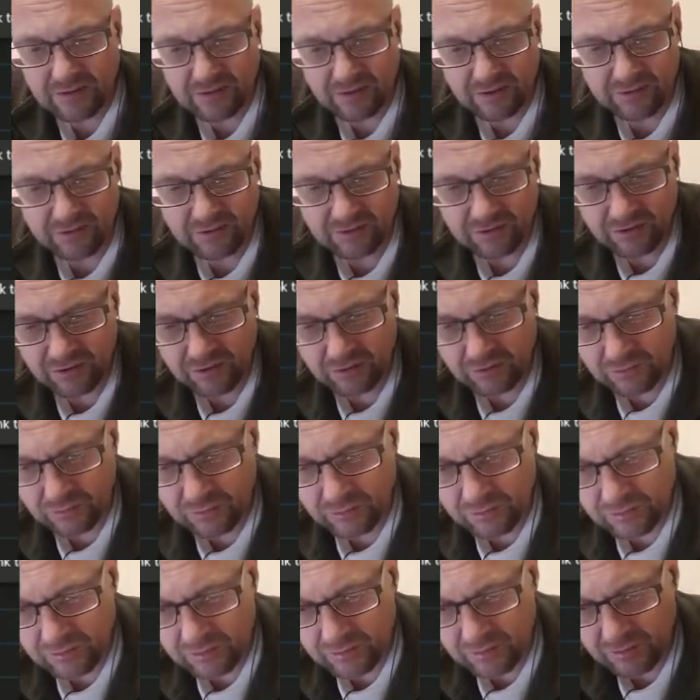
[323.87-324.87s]
to 2.
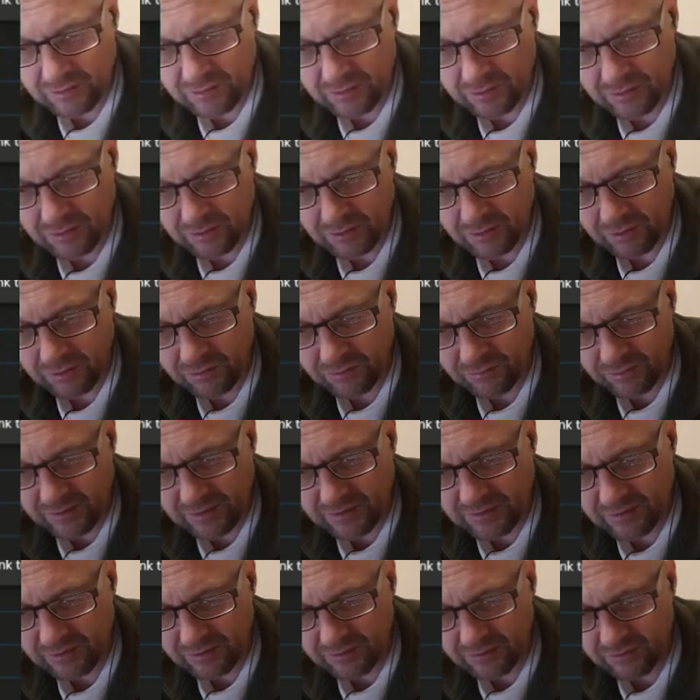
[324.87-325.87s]
3
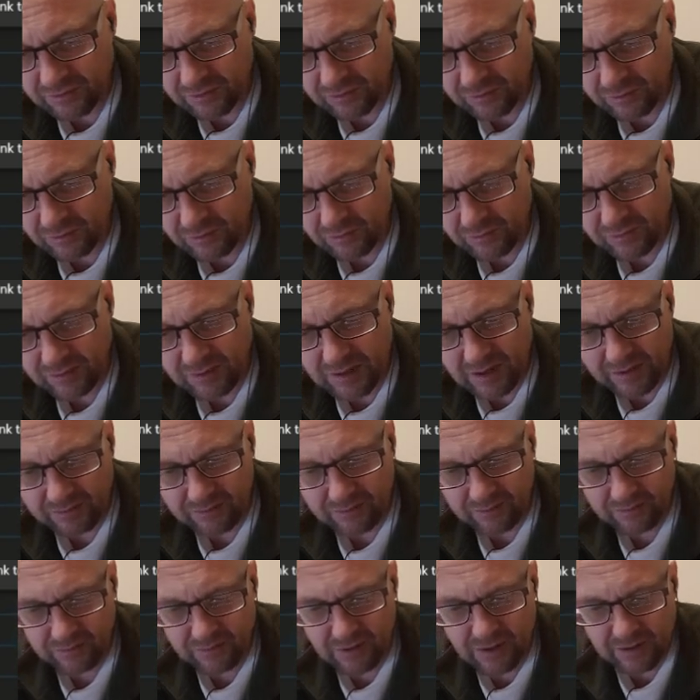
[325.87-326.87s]
to 2. Yes,
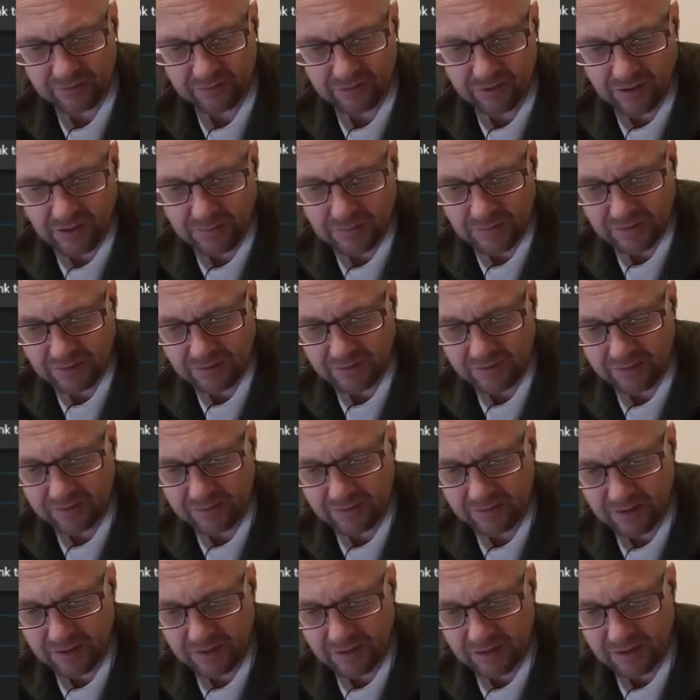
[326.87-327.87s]
so that's going to be
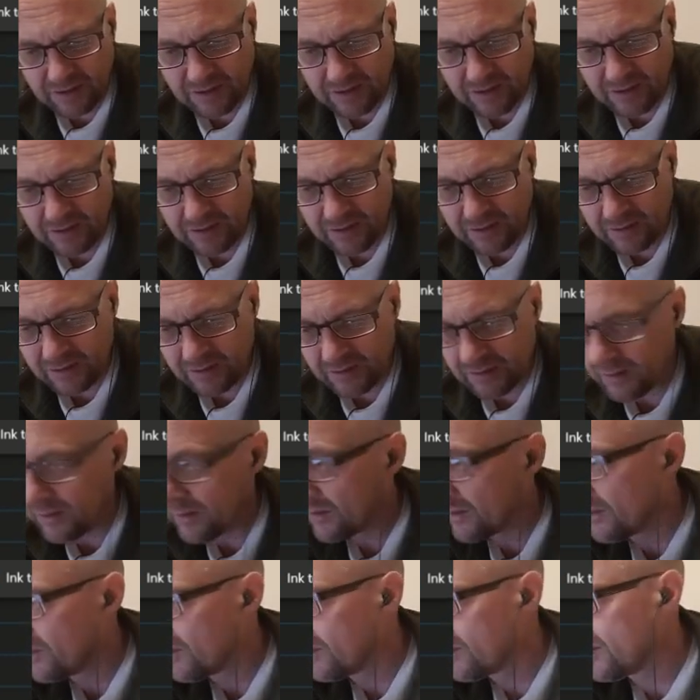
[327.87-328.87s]
D.
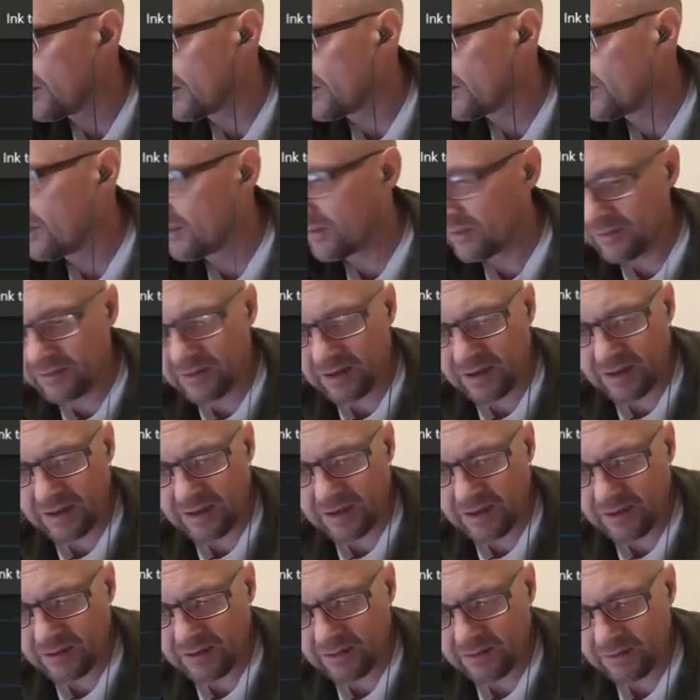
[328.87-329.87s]
6 is
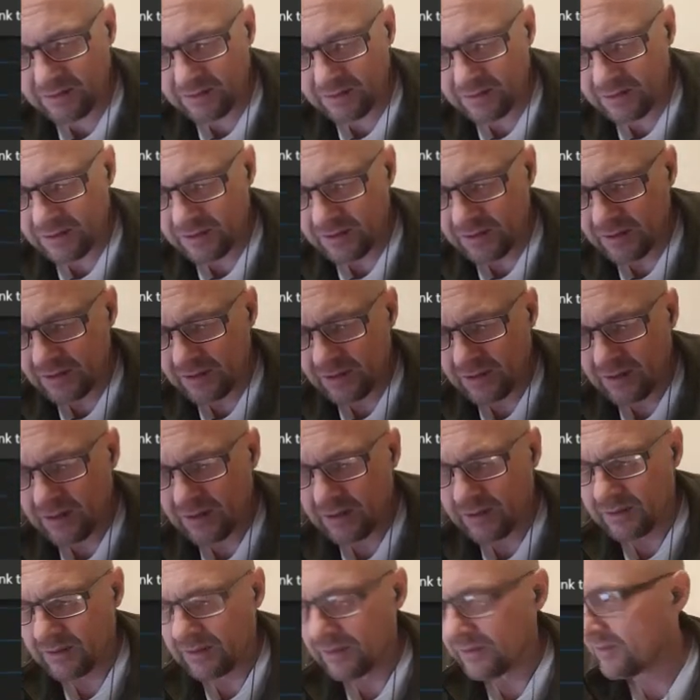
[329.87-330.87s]
D.
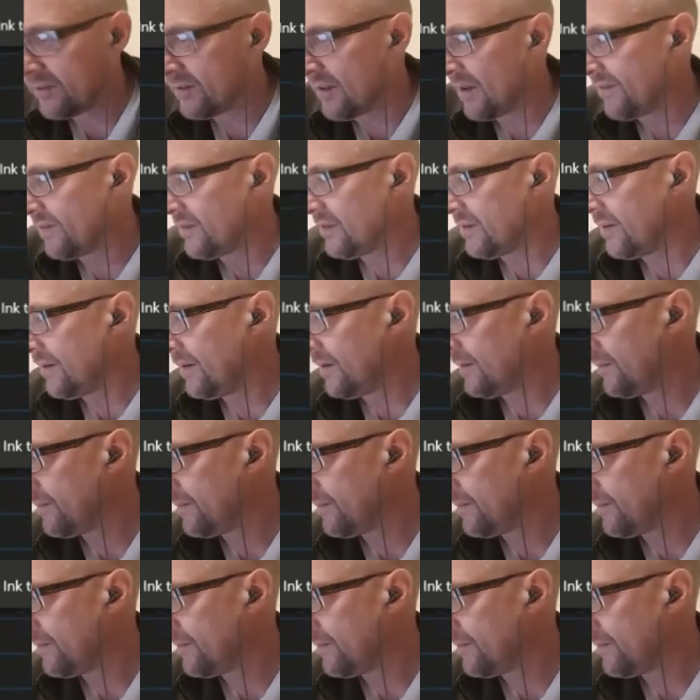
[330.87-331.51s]
7.